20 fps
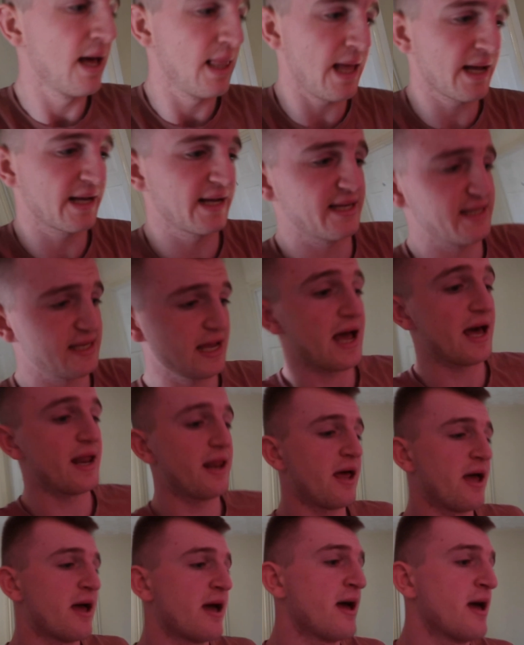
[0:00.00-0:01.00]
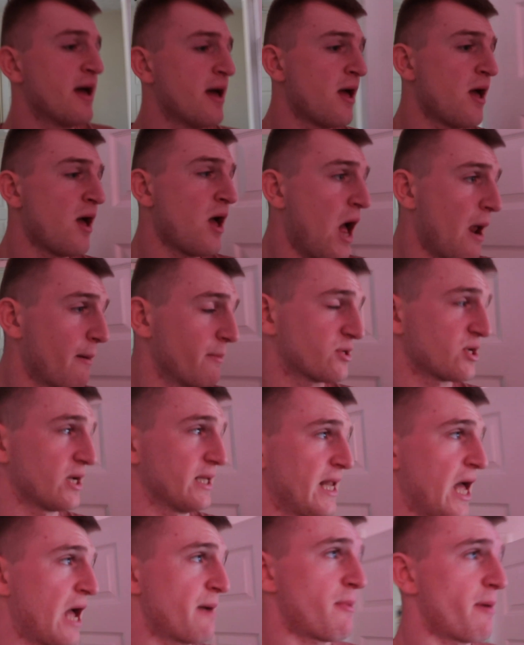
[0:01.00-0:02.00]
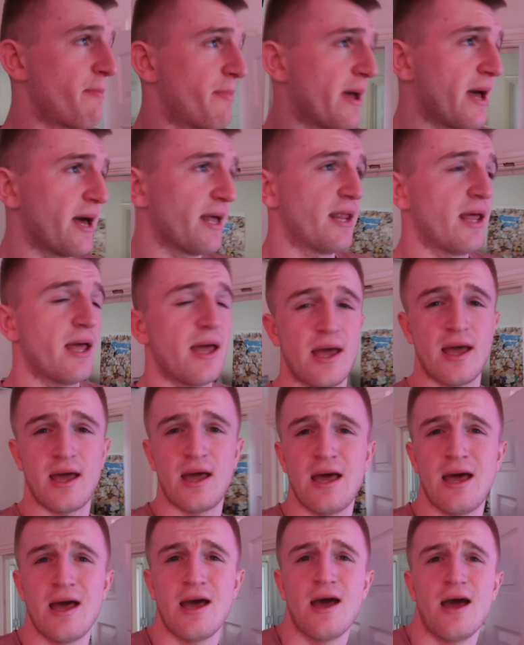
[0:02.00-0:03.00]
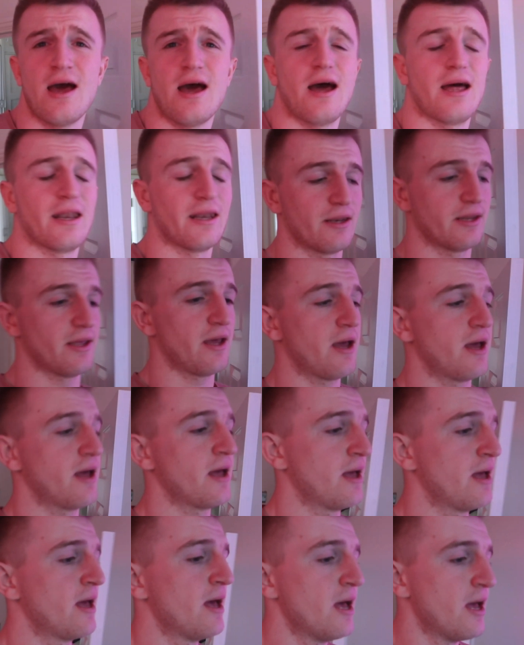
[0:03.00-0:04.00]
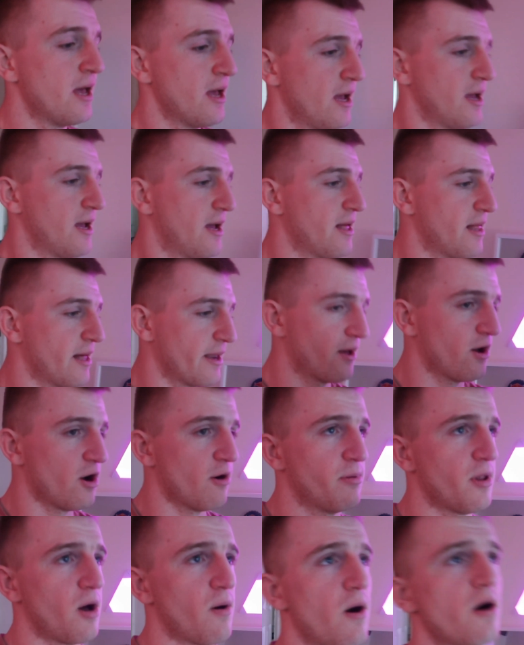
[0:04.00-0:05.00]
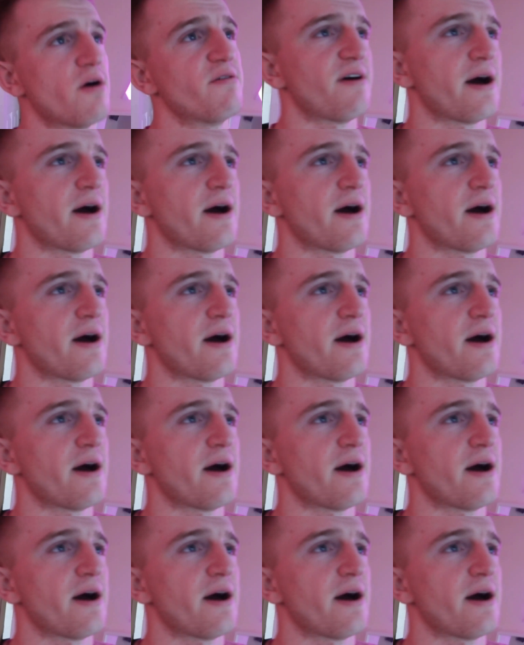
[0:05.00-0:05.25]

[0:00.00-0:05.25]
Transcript: Like I said, I'm just gonna lie on my bed and let it all blow